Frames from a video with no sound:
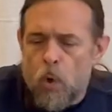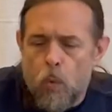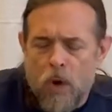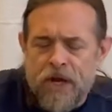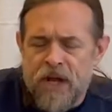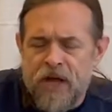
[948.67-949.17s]

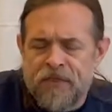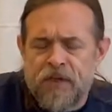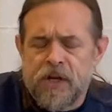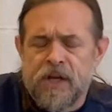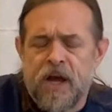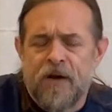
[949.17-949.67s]
When I
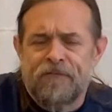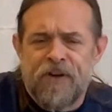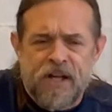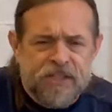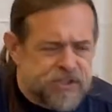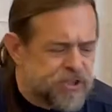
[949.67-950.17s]
think how
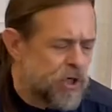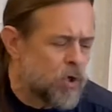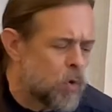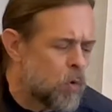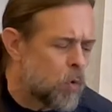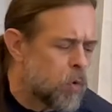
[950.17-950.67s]
fast your
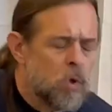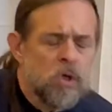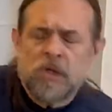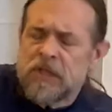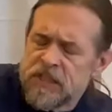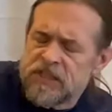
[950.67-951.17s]

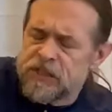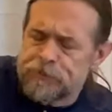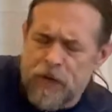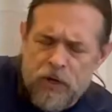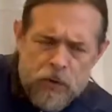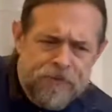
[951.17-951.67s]

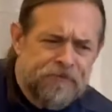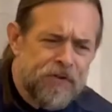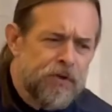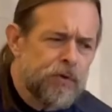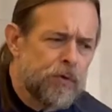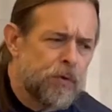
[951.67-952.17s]
spirit
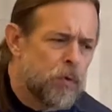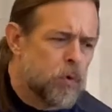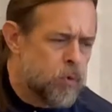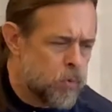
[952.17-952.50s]
flew,